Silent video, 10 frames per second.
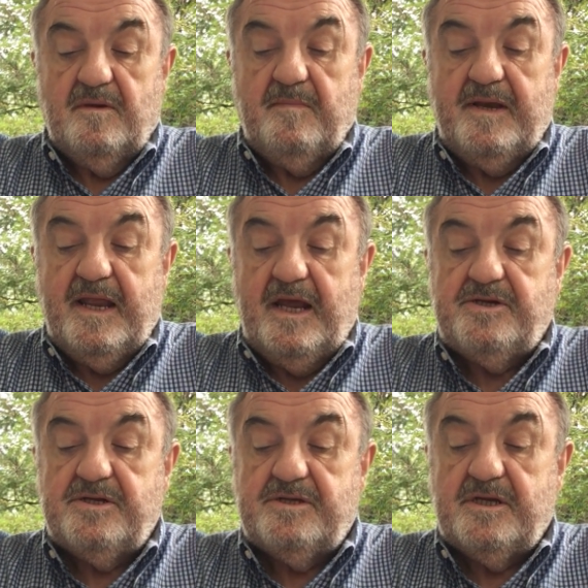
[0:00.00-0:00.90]
May
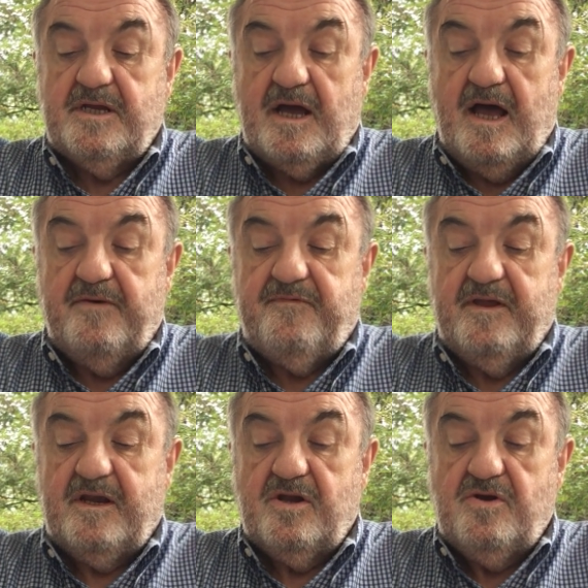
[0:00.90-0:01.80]
nations in
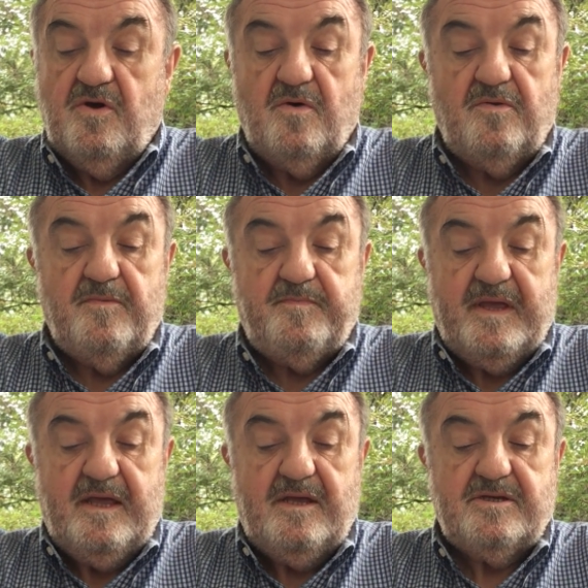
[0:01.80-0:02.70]
conflict know the
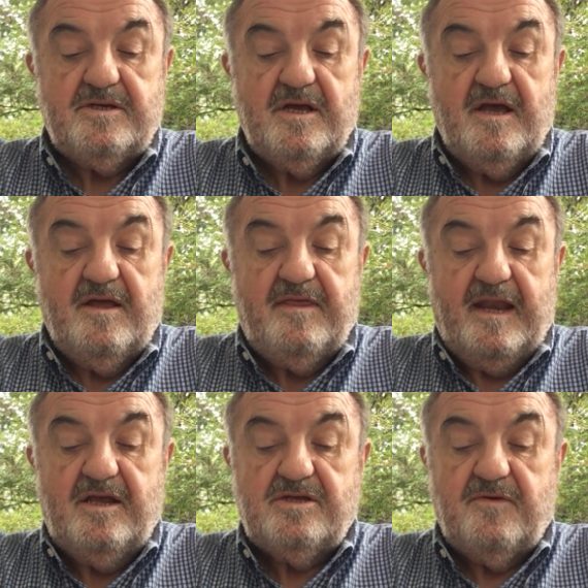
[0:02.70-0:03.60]
peace
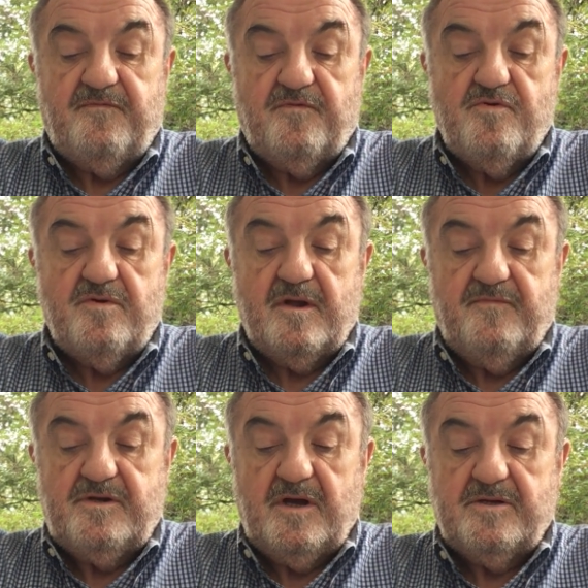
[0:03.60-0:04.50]
that is the fruit
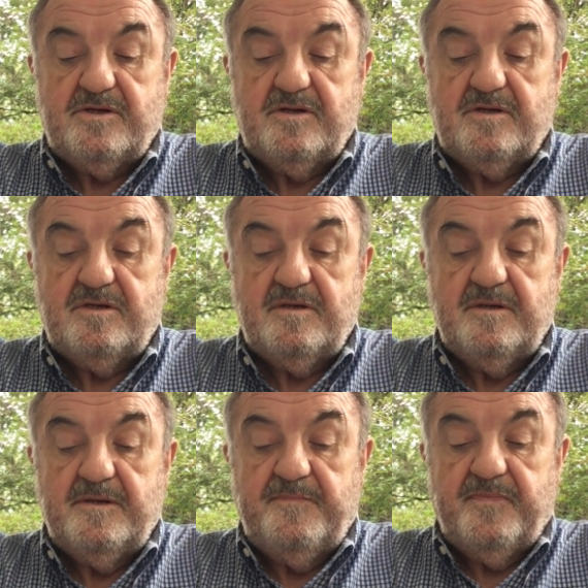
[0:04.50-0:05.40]
of justice,
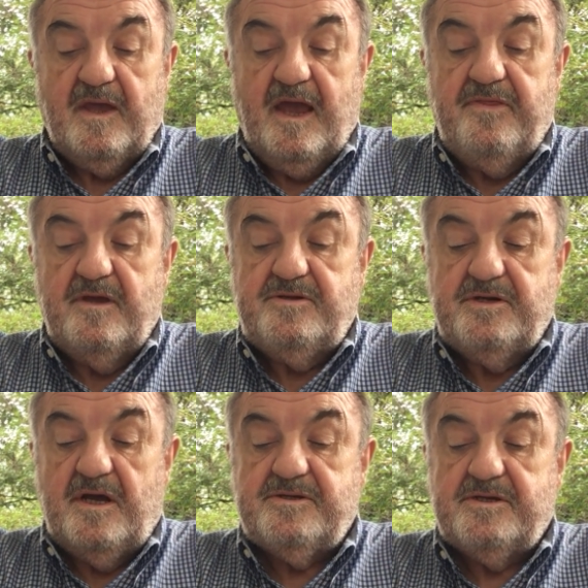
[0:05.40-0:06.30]
and the
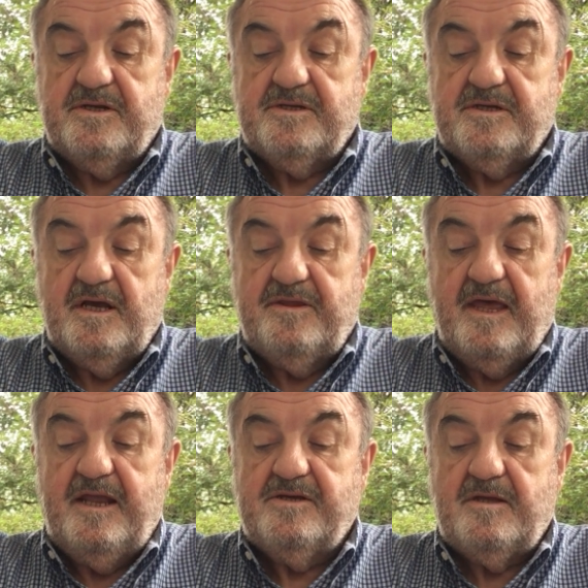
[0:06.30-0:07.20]
justice
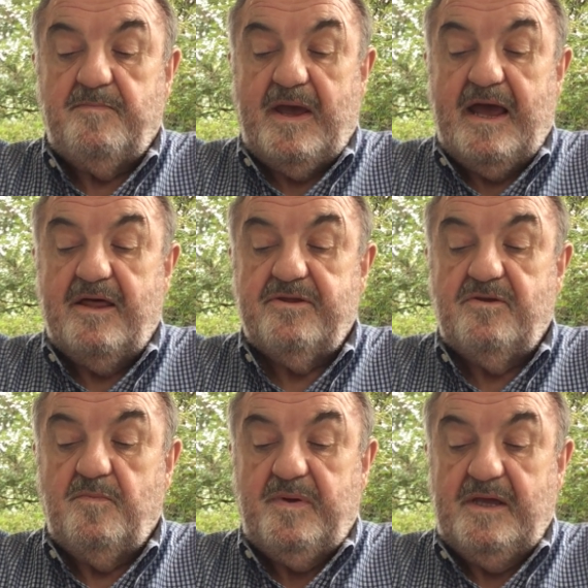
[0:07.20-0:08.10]
that is the path
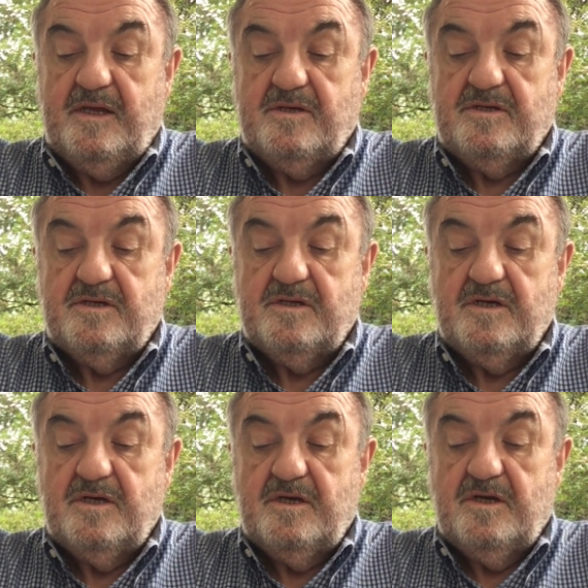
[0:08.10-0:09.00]
to peace.
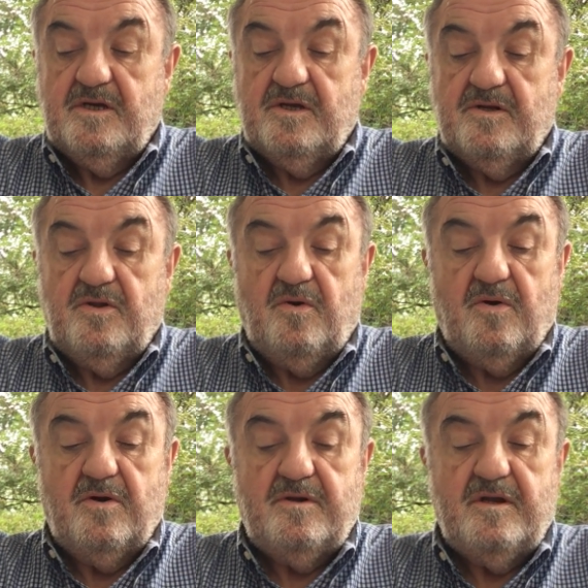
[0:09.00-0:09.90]

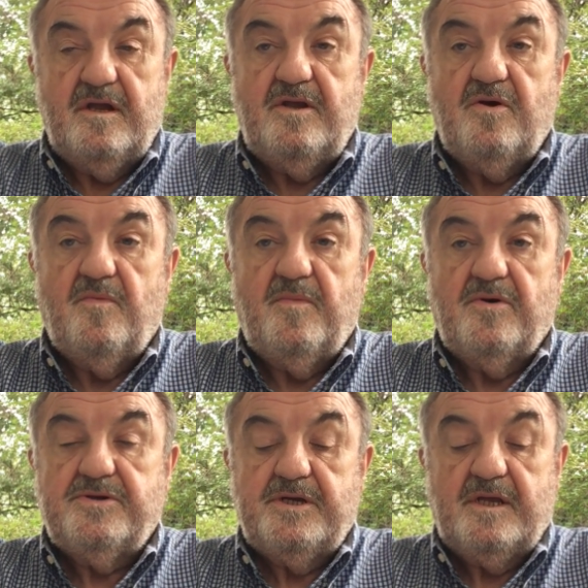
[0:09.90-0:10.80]
Lord, in your
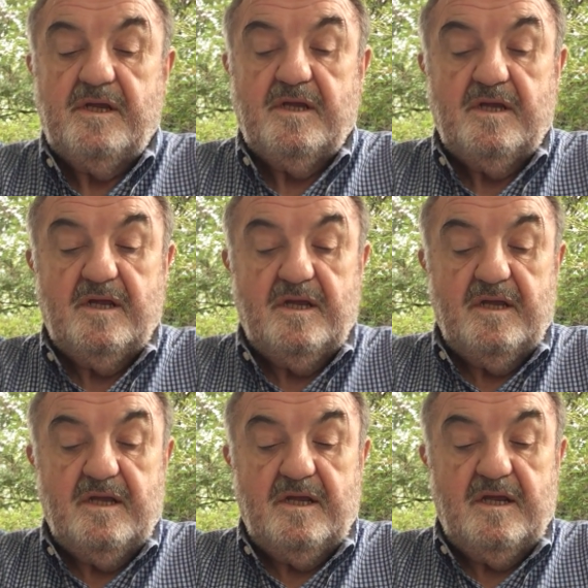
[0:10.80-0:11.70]
mercy,
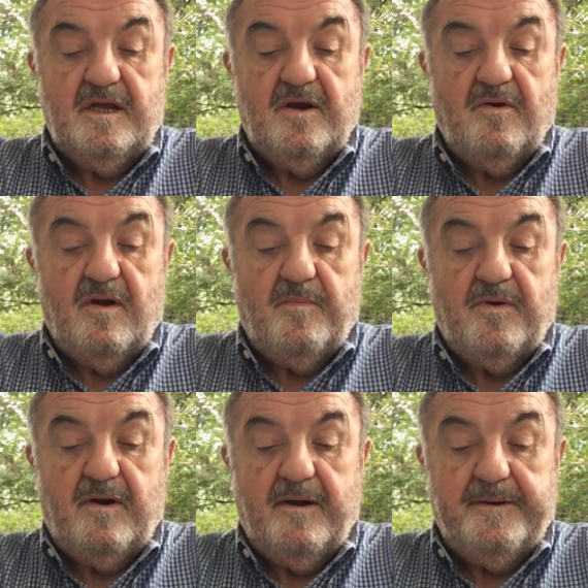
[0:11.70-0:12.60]
hear our
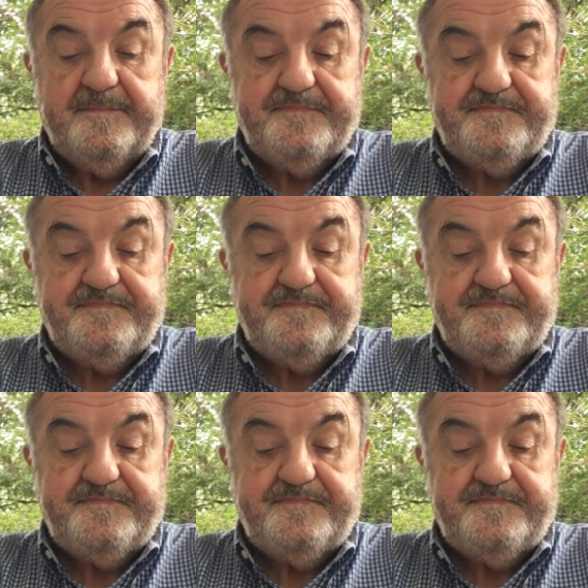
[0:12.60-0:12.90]
prayer.